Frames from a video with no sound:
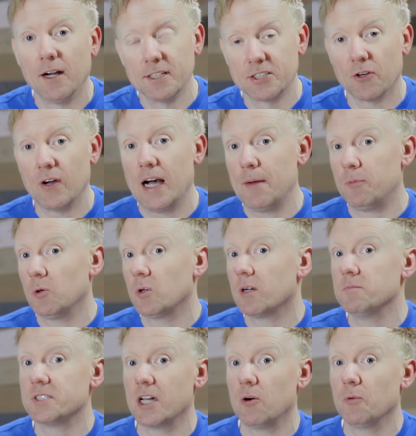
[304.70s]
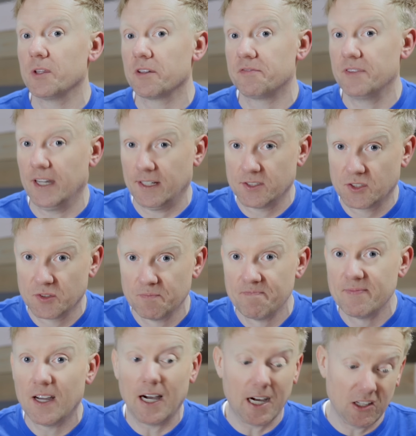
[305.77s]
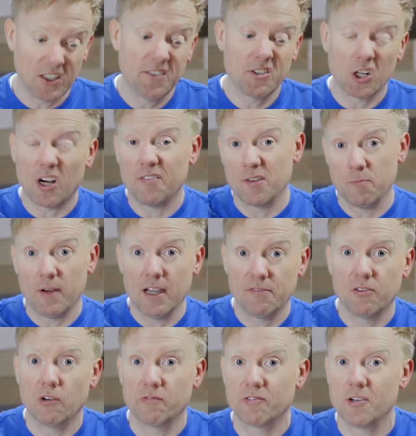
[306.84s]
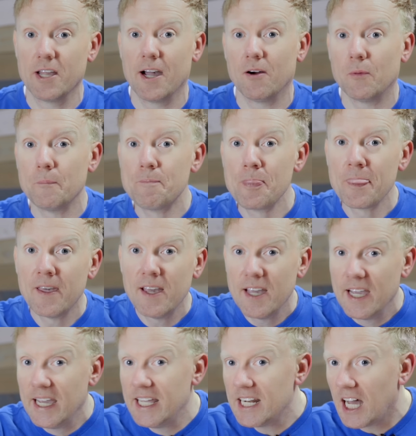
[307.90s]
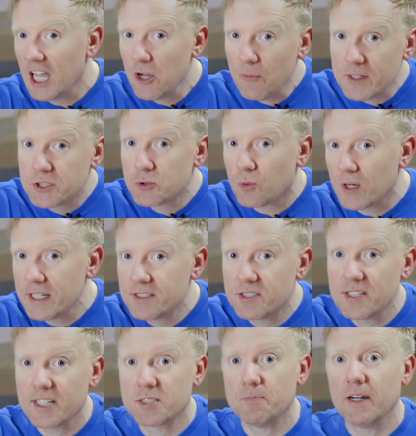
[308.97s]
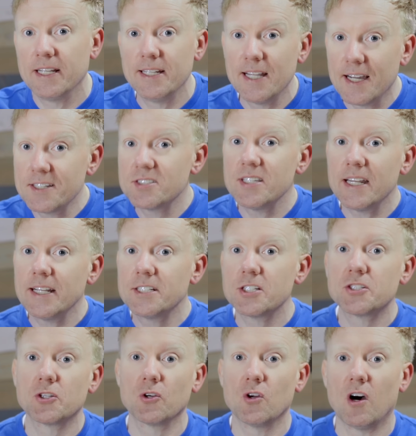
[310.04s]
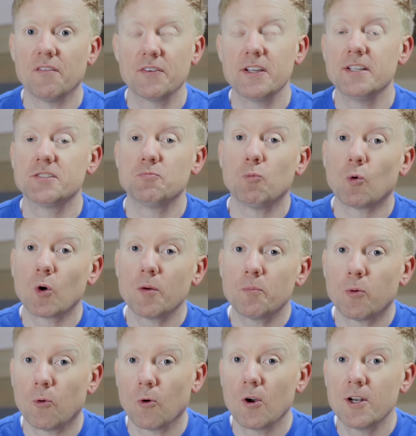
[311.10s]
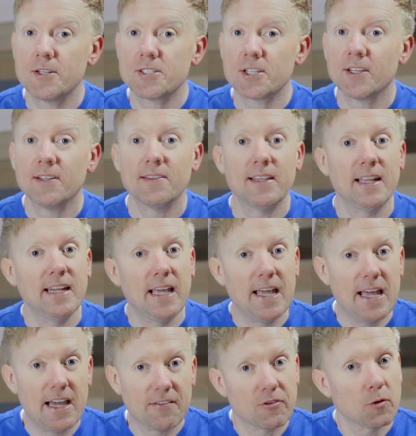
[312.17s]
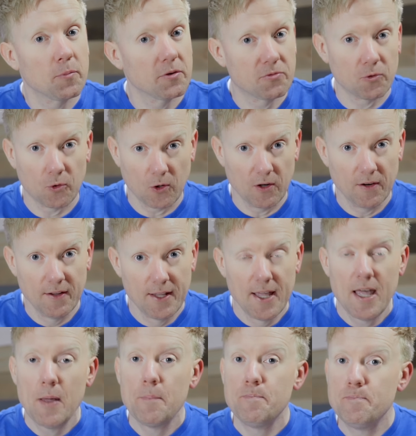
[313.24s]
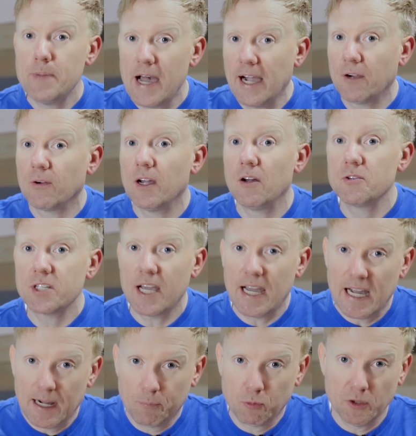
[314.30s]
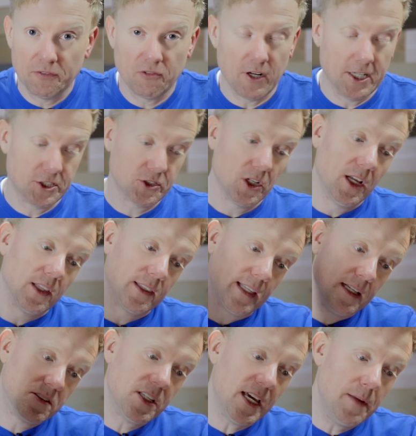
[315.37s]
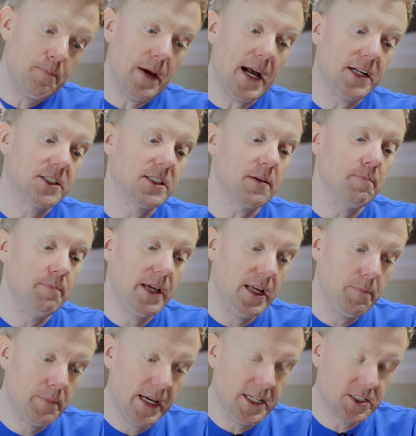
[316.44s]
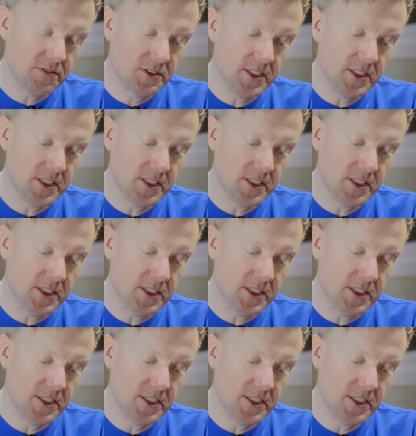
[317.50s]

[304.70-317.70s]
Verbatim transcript: until Apple comes out with a fix. I'll leave it off on my phone for now. In iOS 26, my next setting to turn off is more important than ever before. Background app refresh. Let's head back to the main page of